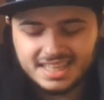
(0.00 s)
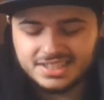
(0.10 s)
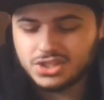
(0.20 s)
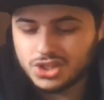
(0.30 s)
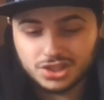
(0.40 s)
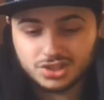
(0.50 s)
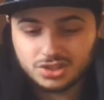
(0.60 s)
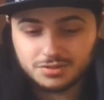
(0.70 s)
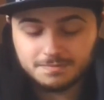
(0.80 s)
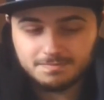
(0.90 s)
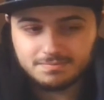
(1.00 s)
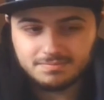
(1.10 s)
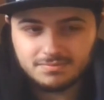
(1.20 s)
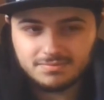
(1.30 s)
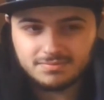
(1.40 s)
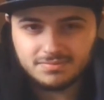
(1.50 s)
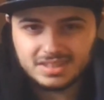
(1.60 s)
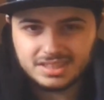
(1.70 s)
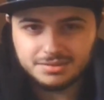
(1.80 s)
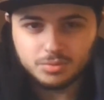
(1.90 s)
It's just
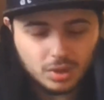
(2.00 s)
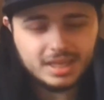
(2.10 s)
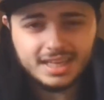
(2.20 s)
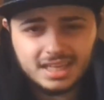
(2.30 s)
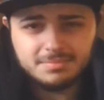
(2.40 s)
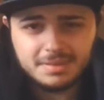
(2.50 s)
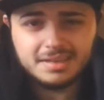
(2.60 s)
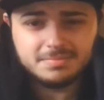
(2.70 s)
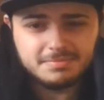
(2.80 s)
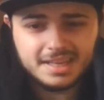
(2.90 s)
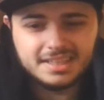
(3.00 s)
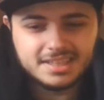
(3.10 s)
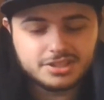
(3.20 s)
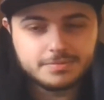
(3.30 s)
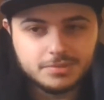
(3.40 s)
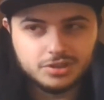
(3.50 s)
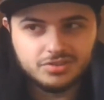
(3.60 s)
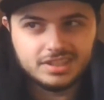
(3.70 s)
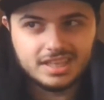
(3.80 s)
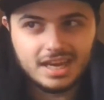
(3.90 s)
what kind of man made this
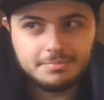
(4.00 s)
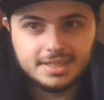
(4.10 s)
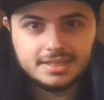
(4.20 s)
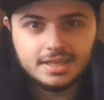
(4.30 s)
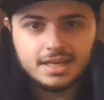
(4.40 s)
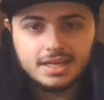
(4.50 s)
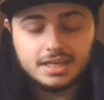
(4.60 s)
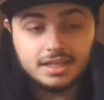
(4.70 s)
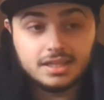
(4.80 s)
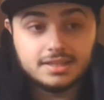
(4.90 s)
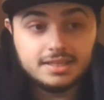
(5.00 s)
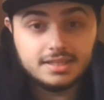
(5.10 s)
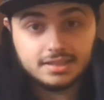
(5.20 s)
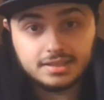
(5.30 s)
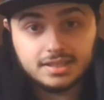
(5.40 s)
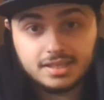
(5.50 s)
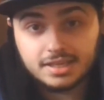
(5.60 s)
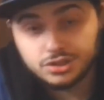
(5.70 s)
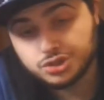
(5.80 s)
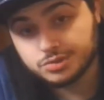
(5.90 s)
movie? I mean, the the
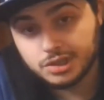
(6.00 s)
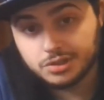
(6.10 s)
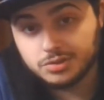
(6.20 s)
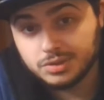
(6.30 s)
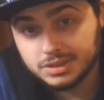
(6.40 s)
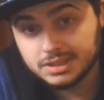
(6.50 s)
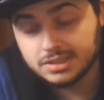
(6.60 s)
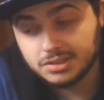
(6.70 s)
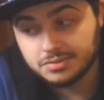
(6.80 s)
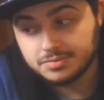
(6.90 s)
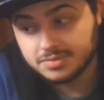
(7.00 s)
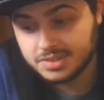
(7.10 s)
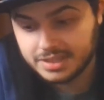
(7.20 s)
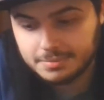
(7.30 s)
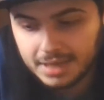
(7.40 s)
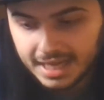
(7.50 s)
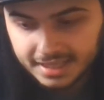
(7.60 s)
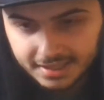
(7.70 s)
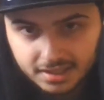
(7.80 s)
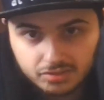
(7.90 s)
intro, you know,
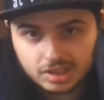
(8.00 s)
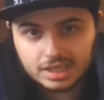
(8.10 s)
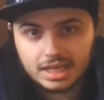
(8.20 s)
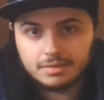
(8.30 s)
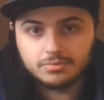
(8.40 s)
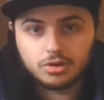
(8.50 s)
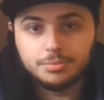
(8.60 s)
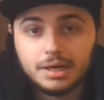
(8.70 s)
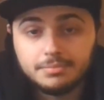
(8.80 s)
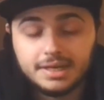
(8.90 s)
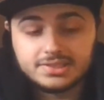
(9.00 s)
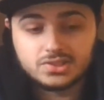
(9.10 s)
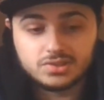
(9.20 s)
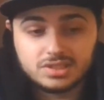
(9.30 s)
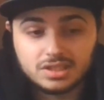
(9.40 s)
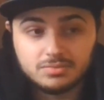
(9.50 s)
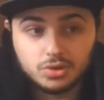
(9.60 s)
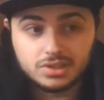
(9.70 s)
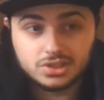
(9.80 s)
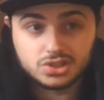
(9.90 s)
cinematic of the name Robot Monster is nothing
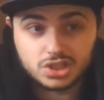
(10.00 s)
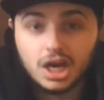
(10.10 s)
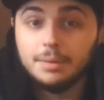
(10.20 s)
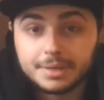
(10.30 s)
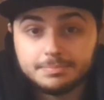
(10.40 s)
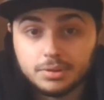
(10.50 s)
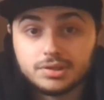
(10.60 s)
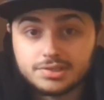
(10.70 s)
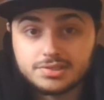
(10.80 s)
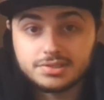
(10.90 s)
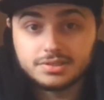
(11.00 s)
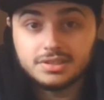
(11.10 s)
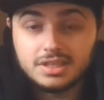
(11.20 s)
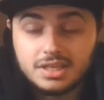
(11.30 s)
more than just comic books.